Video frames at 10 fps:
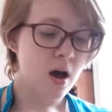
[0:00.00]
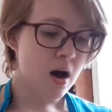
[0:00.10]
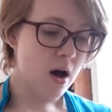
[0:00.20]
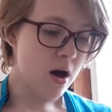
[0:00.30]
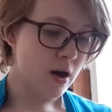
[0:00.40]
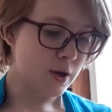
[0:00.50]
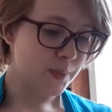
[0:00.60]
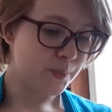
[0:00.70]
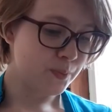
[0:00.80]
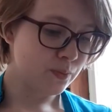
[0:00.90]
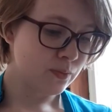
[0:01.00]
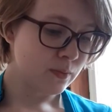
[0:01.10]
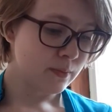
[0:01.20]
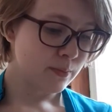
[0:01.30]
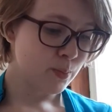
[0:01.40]

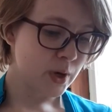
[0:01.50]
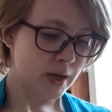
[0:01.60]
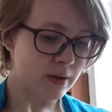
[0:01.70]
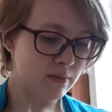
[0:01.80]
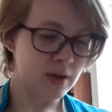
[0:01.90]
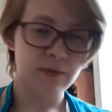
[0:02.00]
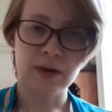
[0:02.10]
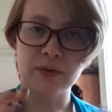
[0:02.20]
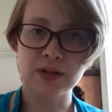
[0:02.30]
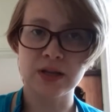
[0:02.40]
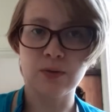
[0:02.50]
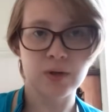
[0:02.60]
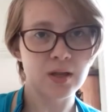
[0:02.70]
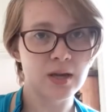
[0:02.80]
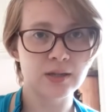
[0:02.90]
But even if it's not
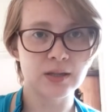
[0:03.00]
with this,